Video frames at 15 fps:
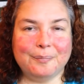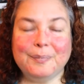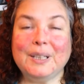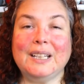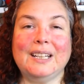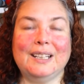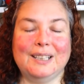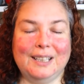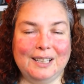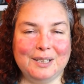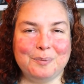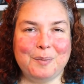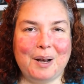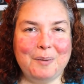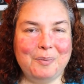but healing
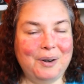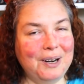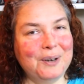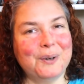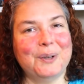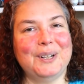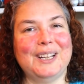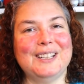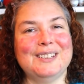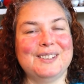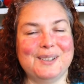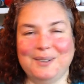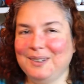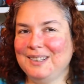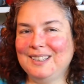is my priority,
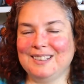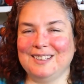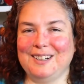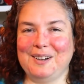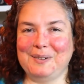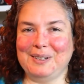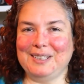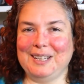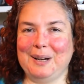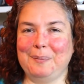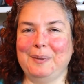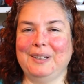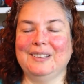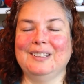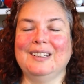so it doesn't always
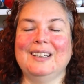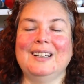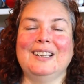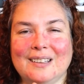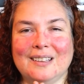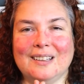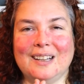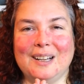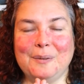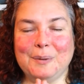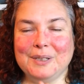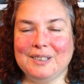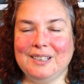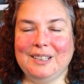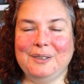happen. I
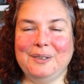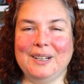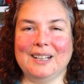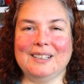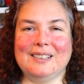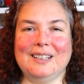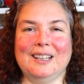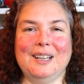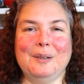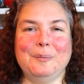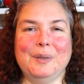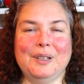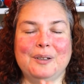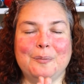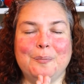will see you next
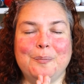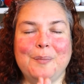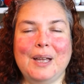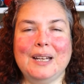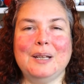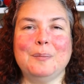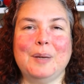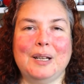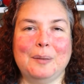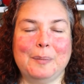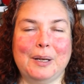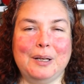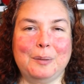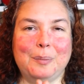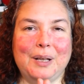time. Many, many,
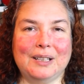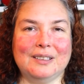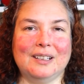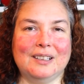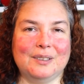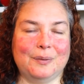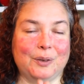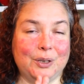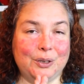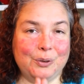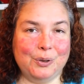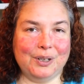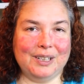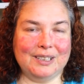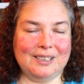many blessings for
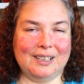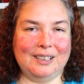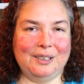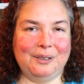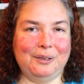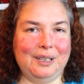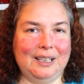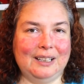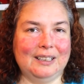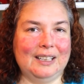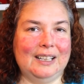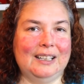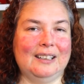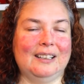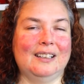your continued
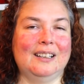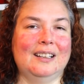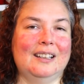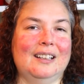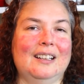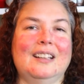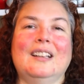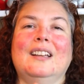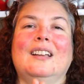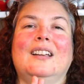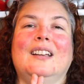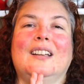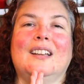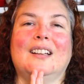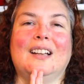healing.
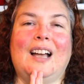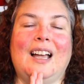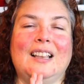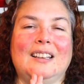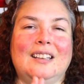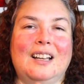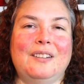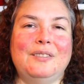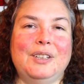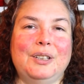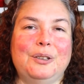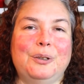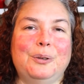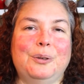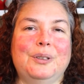I love
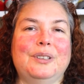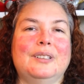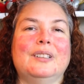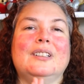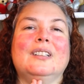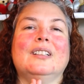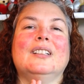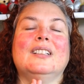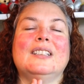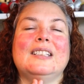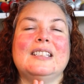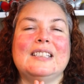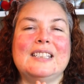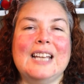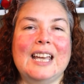you.
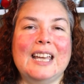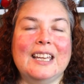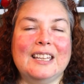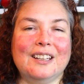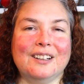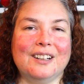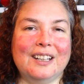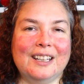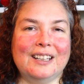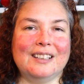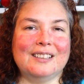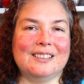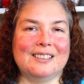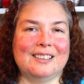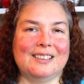Stay
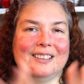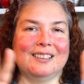curious.